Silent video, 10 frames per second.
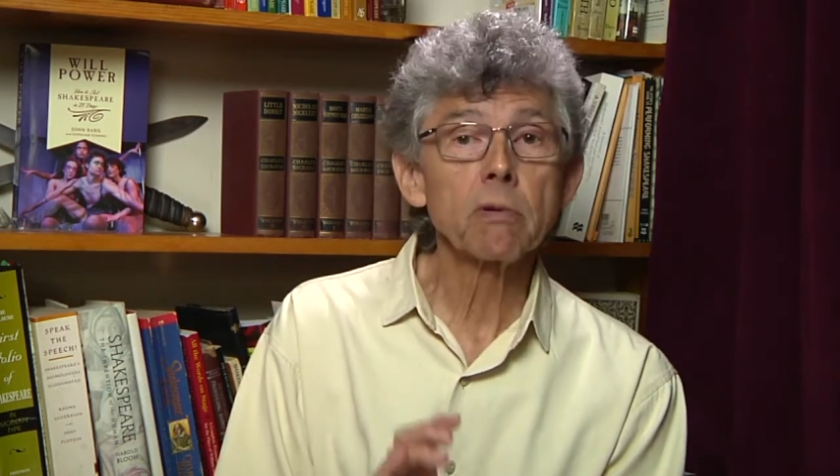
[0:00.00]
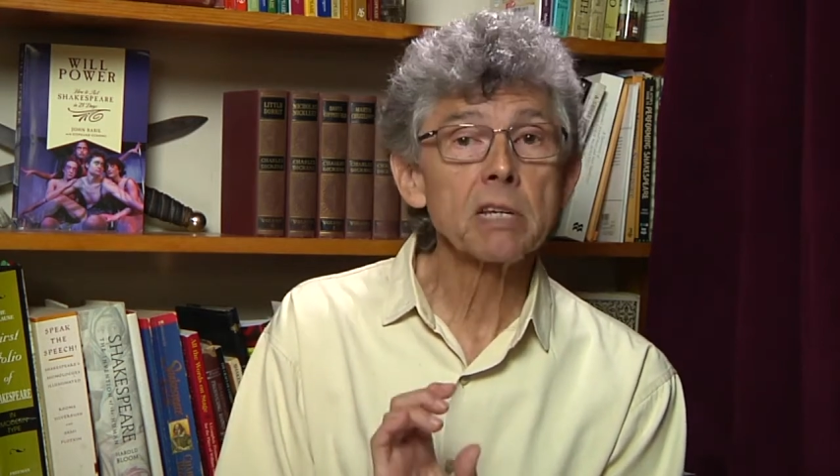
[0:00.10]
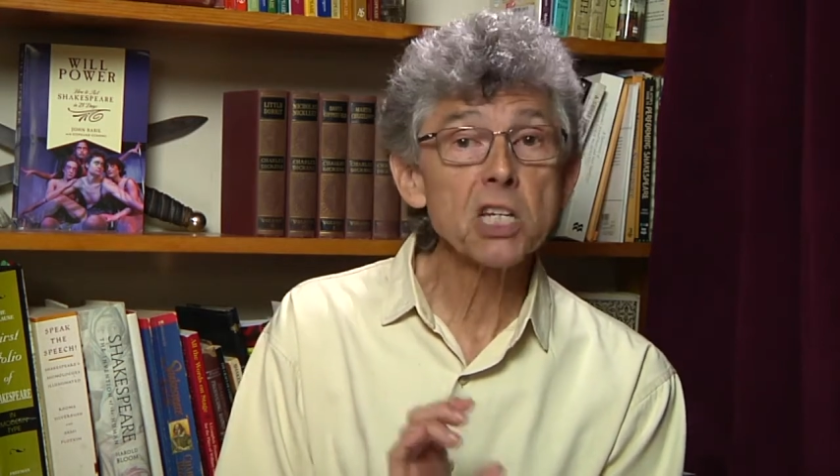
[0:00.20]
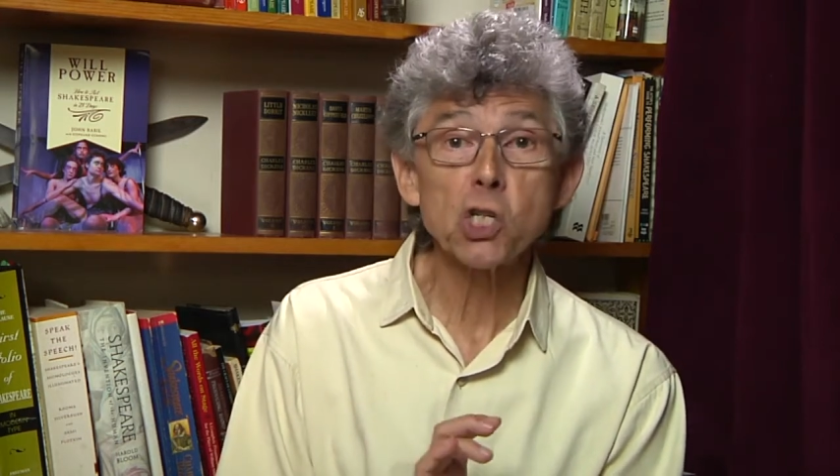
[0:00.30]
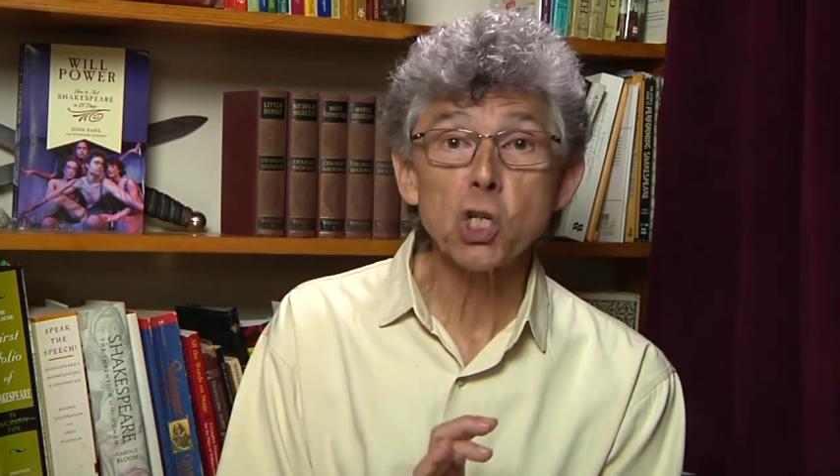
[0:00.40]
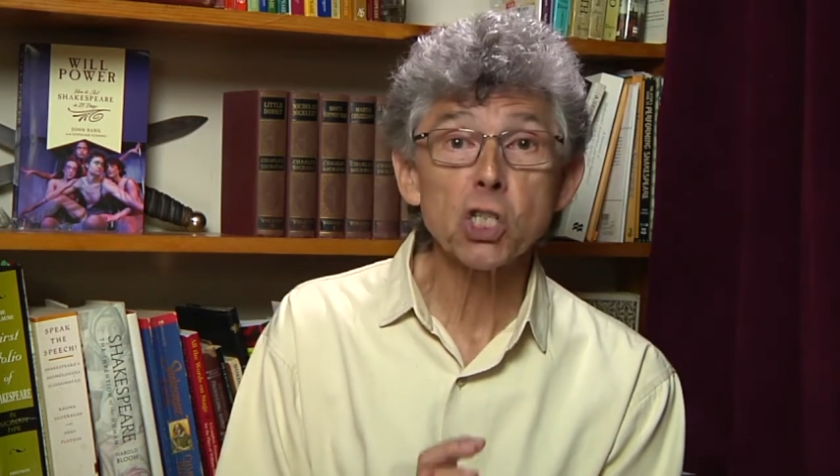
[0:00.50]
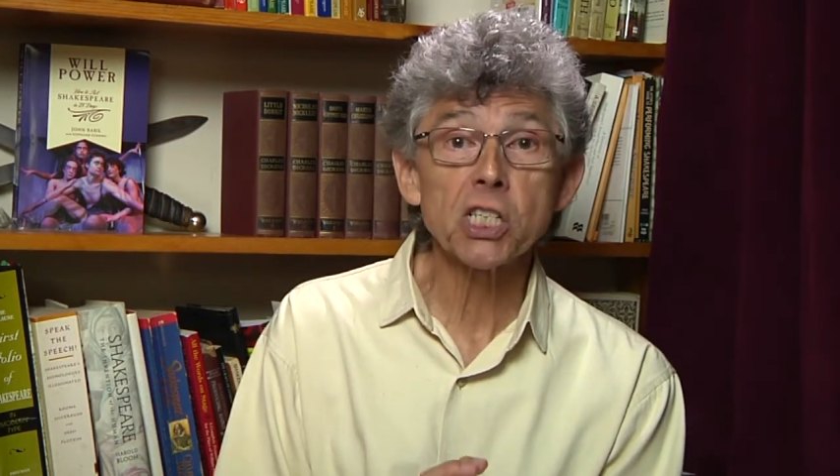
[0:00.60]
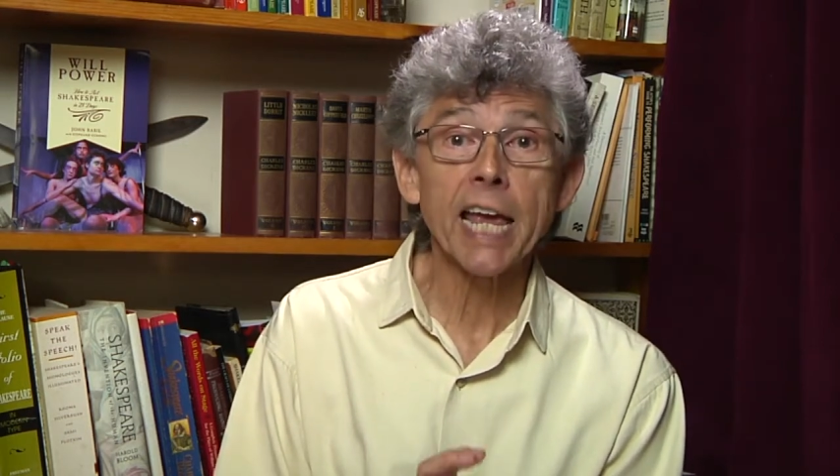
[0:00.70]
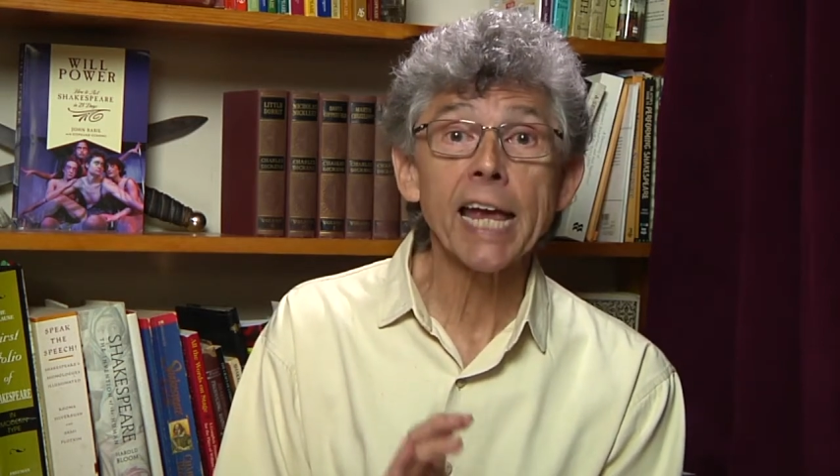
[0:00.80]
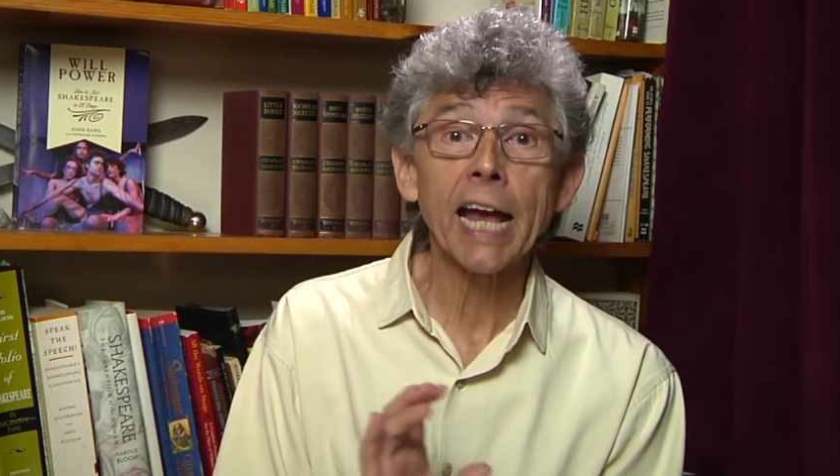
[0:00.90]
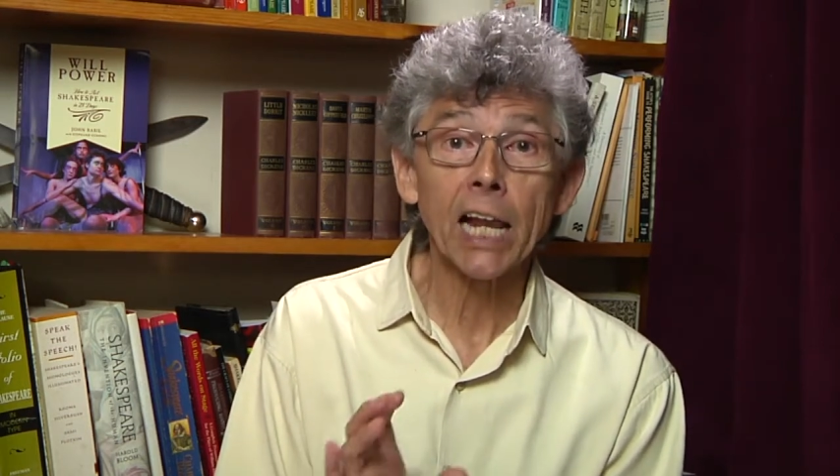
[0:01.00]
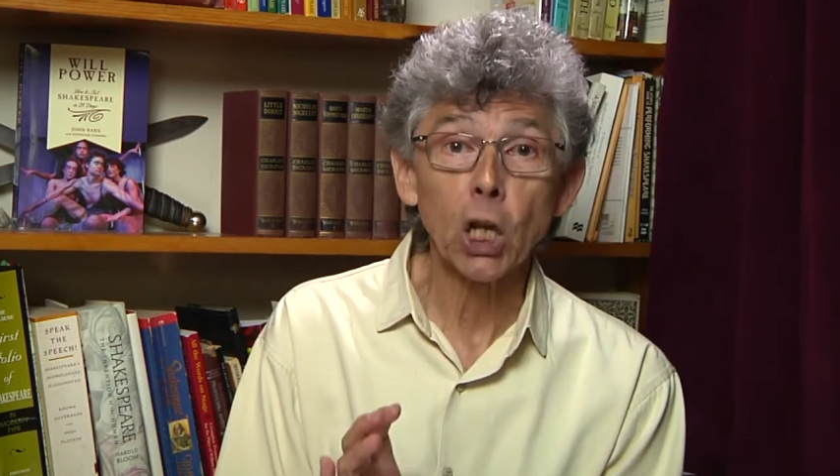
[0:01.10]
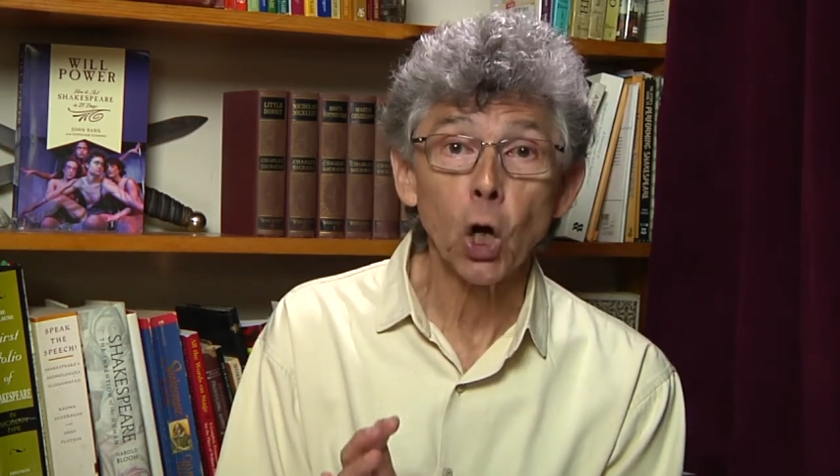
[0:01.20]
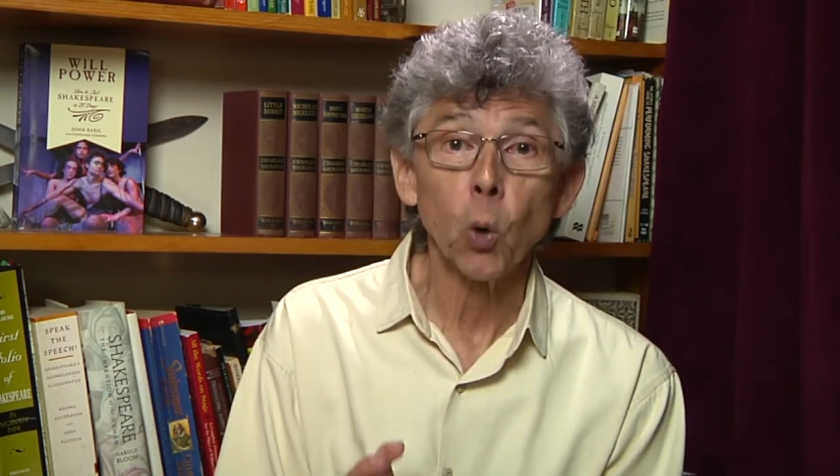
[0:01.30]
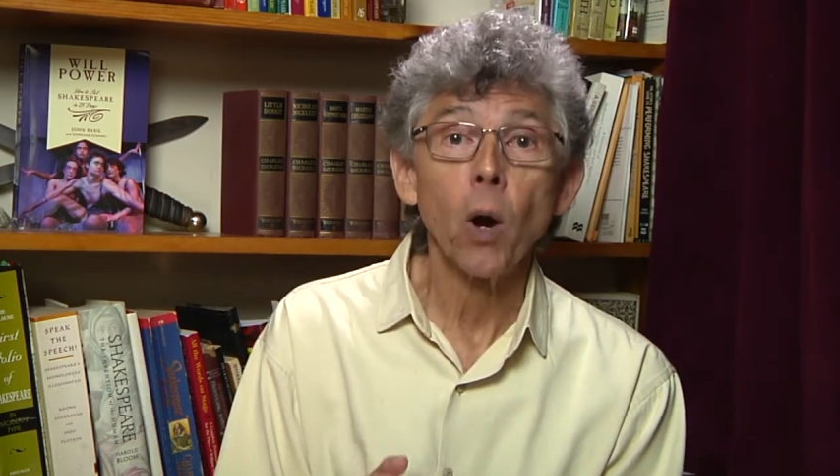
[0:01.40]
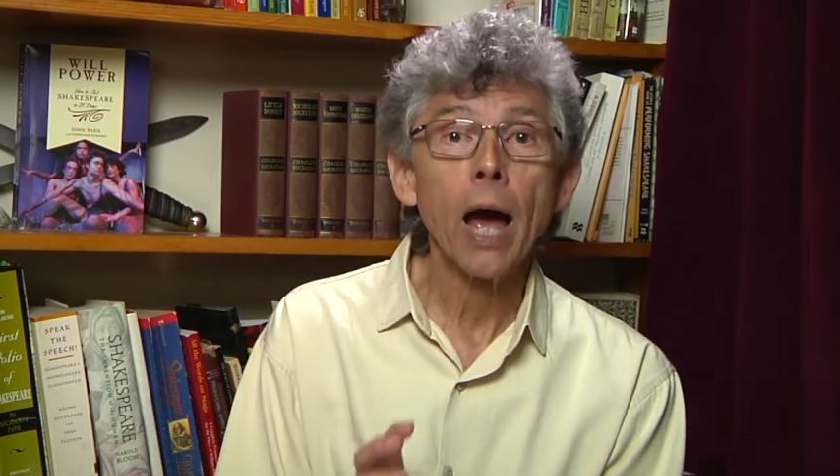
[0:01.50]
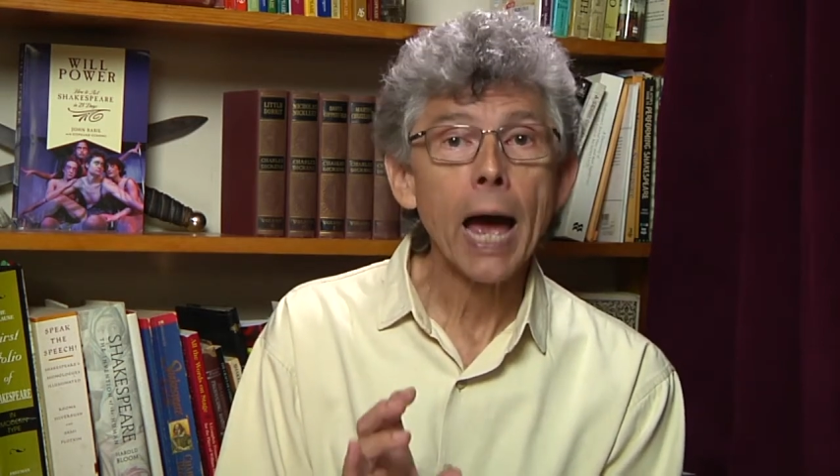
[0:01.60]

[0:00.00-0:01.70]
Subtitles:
he's just saying hello.